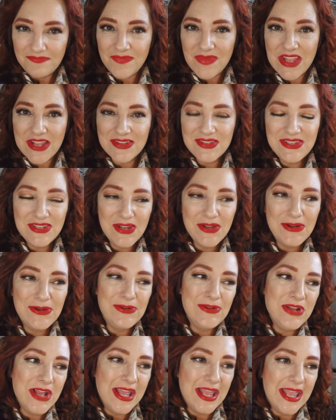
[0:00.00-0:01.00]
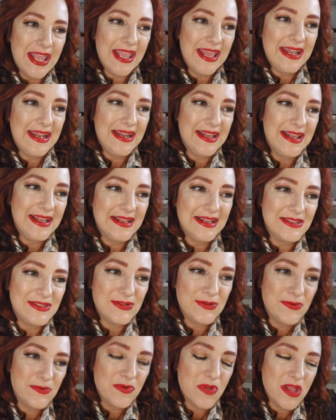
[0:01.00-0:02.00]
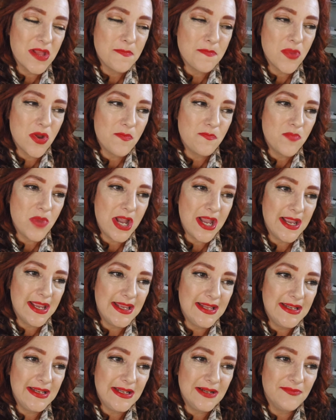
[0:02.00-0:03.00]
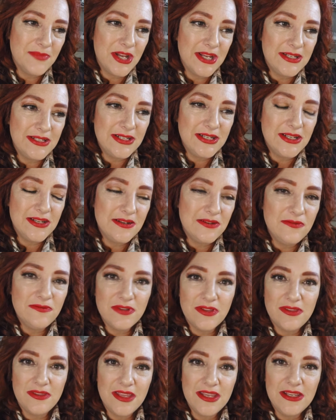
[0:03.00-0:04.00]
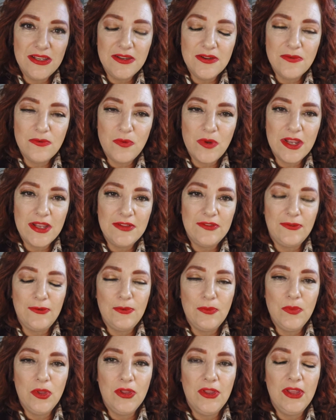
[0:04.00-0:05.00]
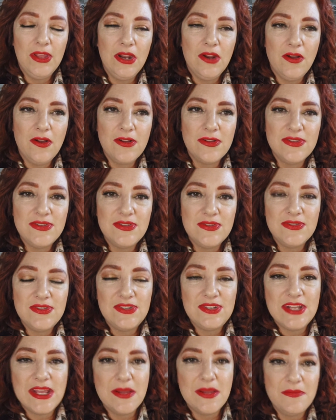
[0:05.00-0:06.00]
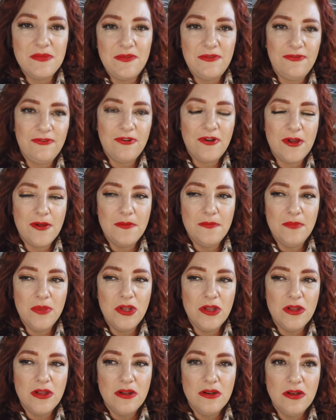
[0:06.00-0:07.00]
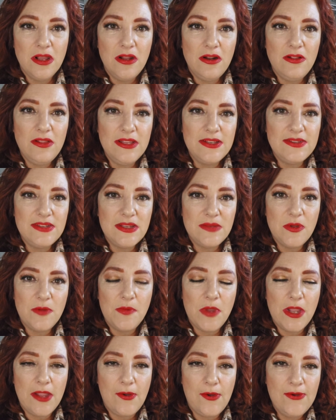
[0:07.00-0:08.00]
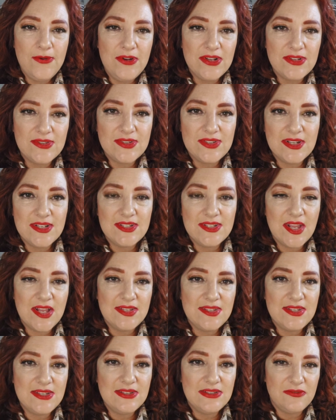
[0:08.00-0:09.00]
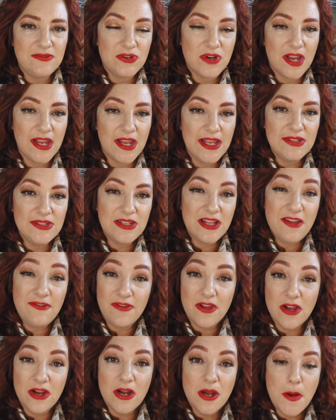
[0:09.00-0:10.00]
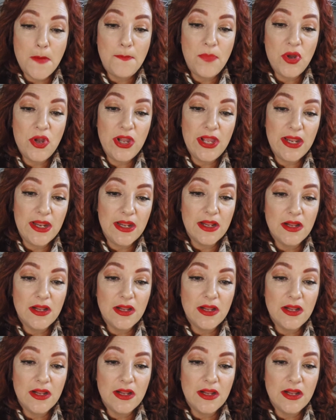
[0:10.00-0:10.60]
So, and so my channel with Think Your Way to a Million also stemmed from not only some of my own successes of trying stuff, but